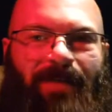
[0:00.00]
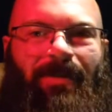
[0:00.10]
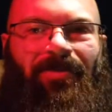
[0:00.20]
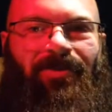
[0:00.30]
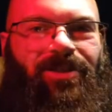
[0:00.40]

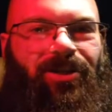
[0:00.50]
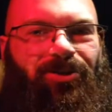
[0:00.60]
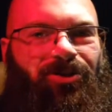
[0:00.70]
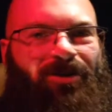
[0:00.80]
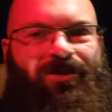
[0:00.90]
about this little
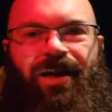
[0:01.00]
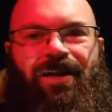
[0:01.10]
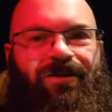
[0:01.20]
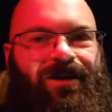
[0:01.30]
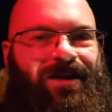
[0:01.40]
truck right
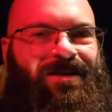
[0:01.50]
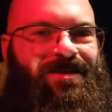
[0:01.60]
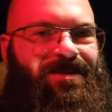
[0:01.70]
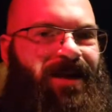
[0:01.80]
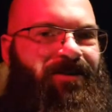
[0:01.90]
here
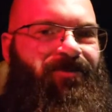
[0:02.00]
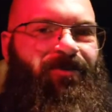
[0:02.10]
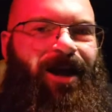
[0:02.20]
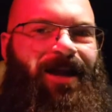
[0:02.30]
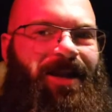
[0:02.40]
is like if I'm
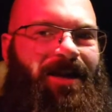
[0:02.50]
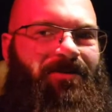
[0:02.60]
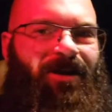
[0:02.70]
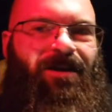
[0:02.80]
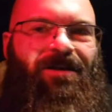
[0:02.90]
riding down the
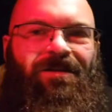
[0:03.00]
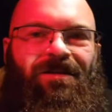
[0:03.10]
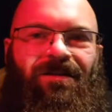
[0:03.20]
road,